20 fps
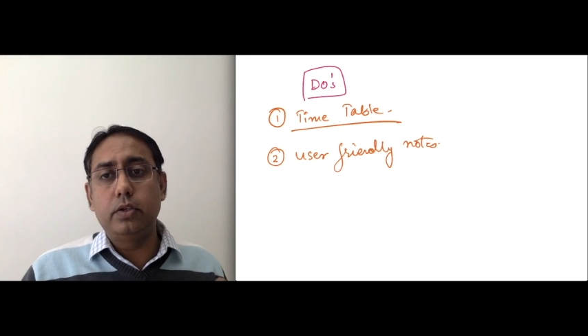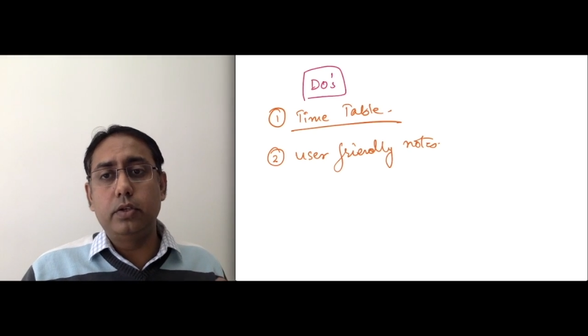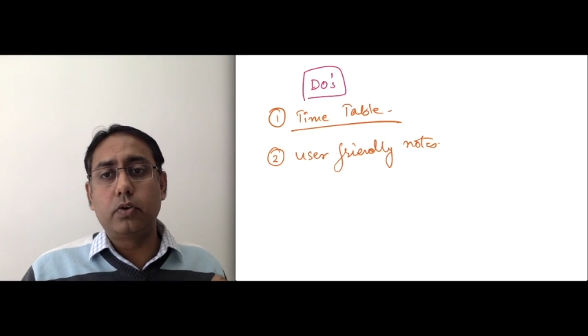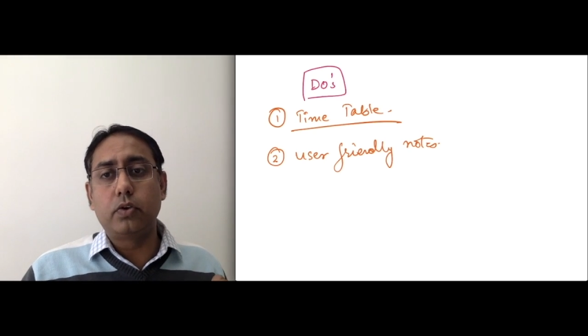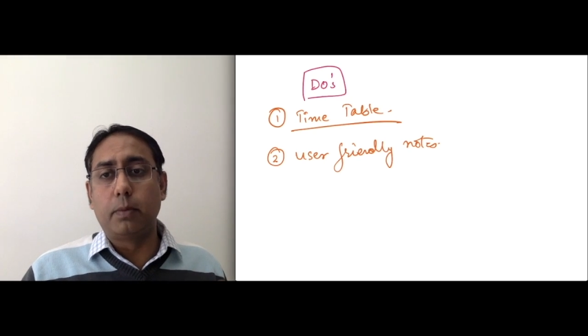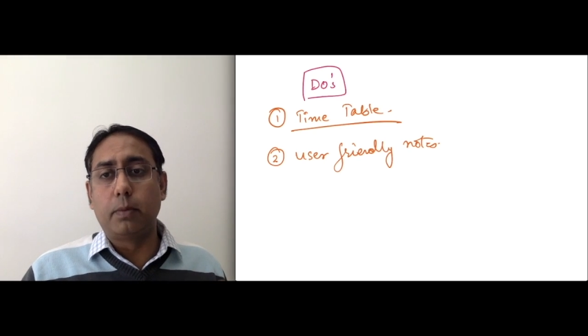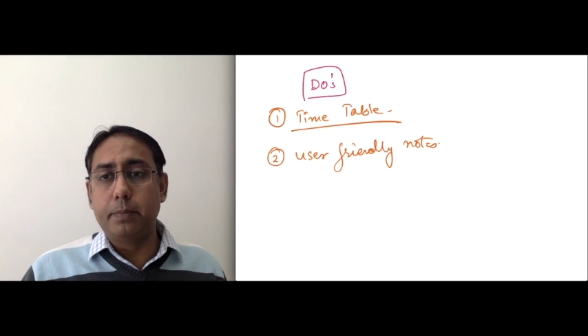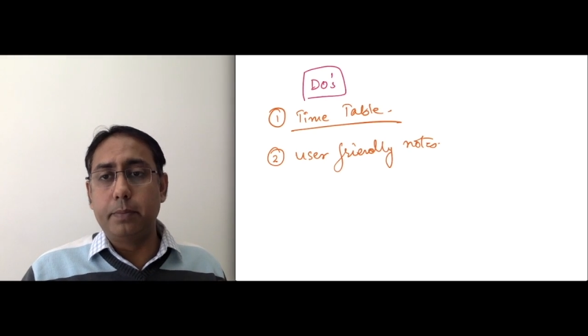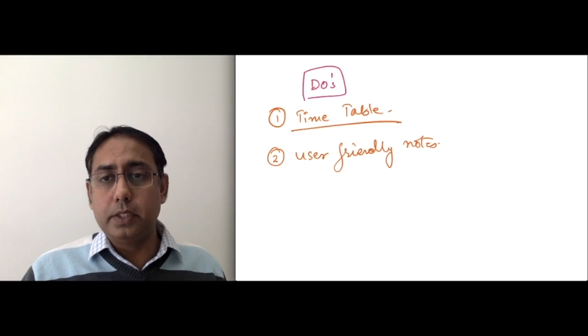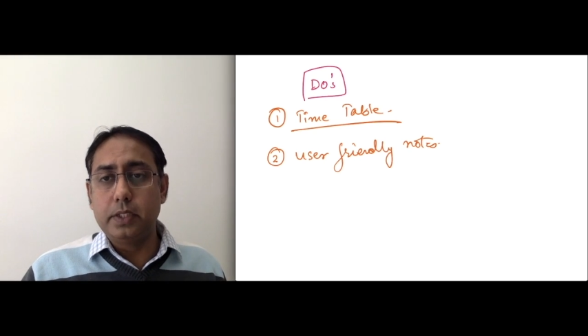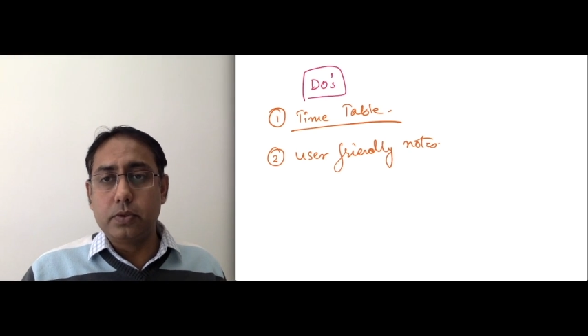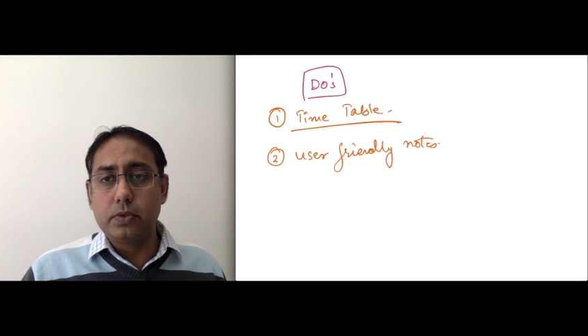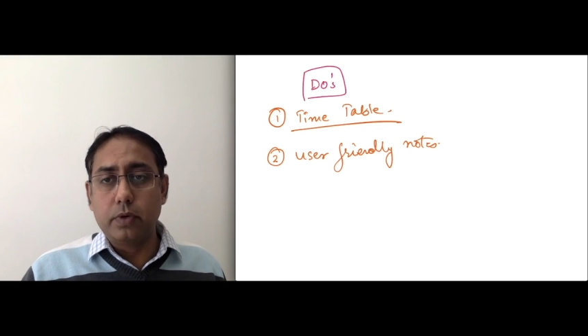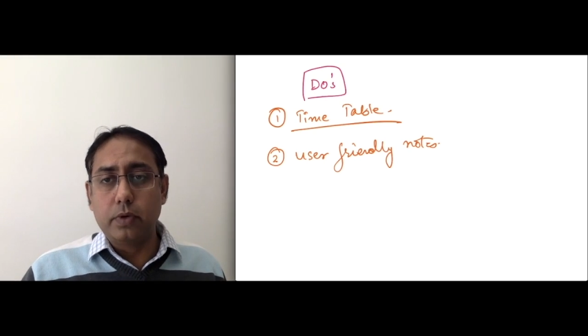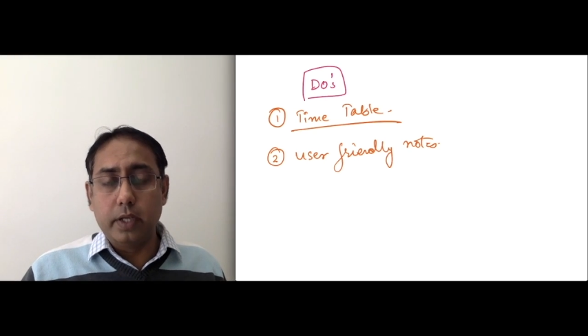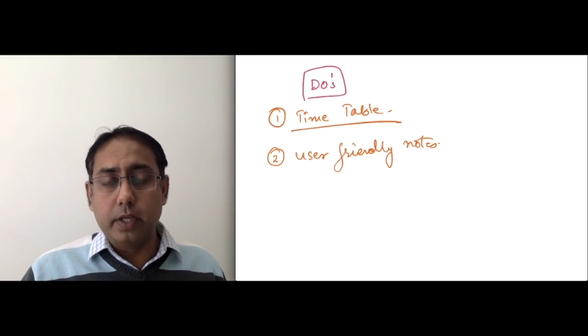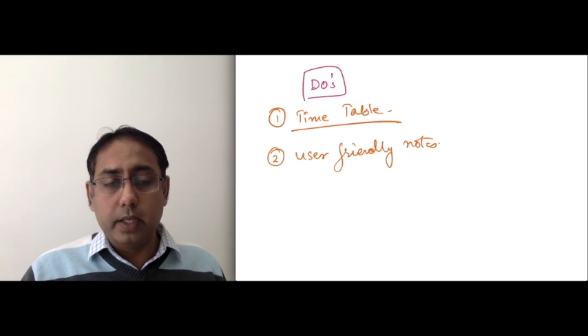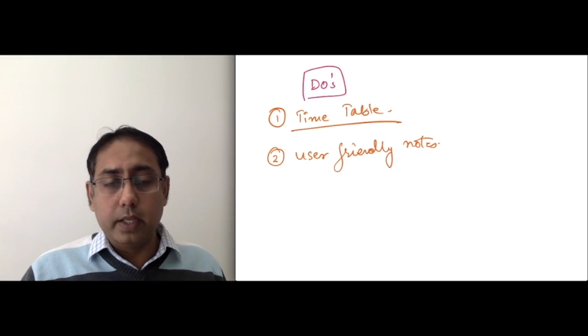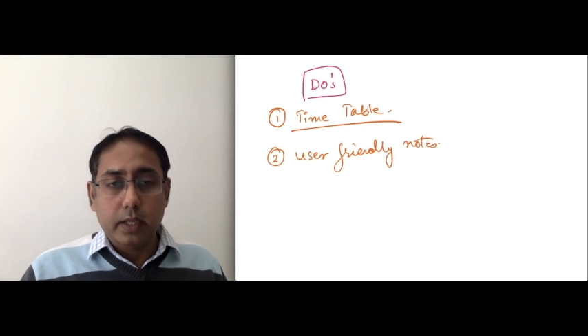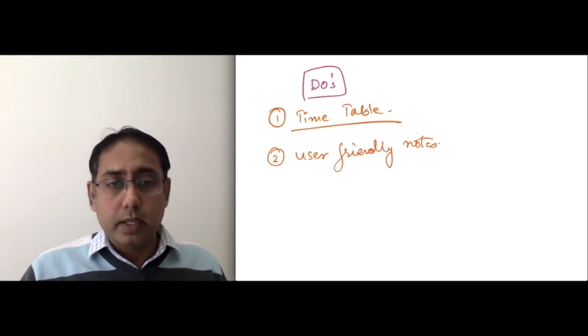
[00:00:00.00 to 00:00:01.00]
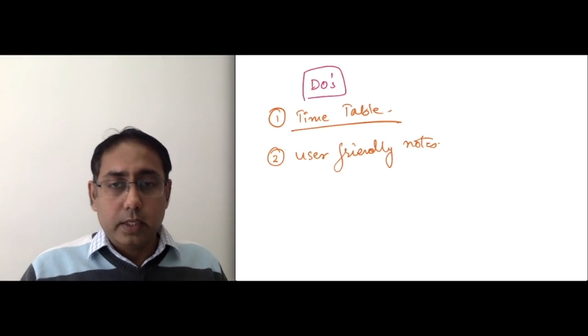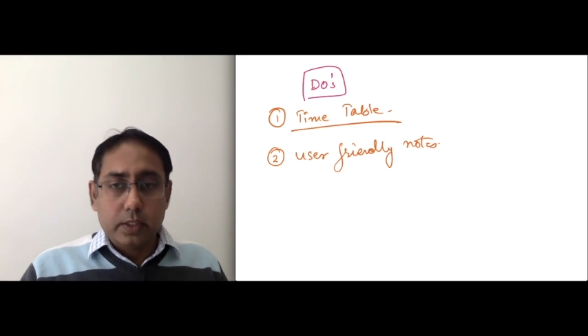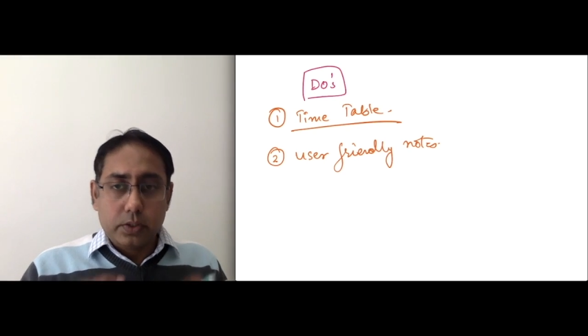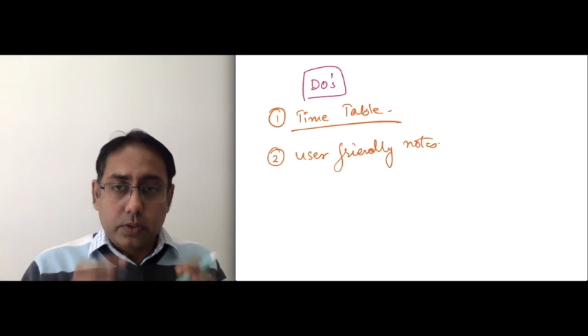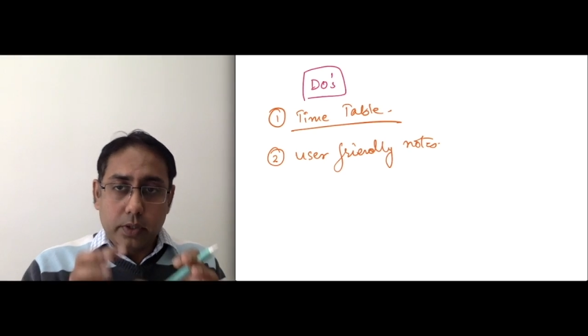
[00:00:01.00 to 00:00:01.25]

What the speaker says: copies only. So they